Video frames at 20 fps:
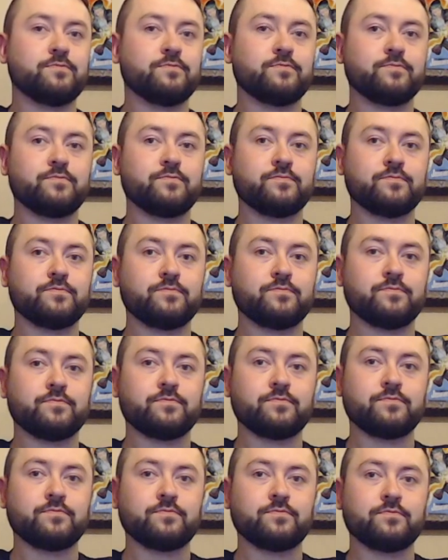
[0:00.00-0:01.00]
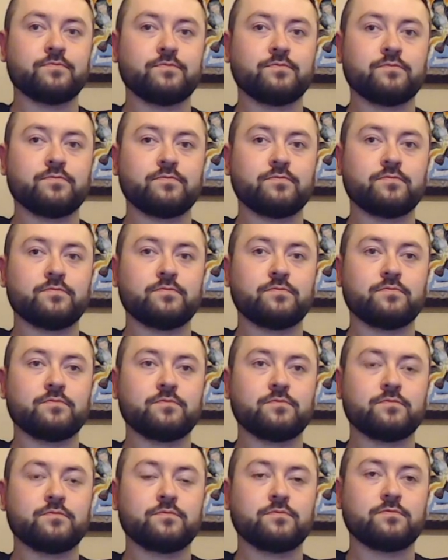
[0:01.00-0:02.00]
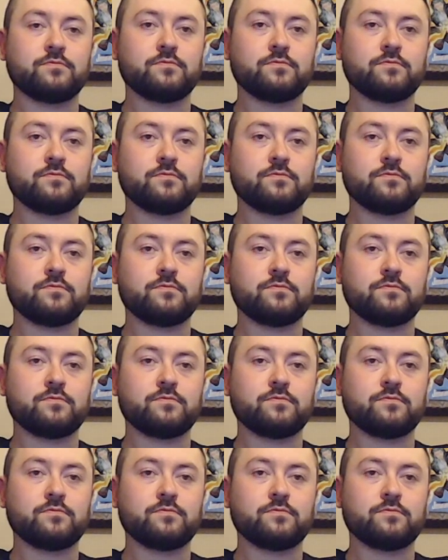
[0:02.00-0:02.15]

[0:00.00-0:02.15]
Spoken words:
Nobody speaks.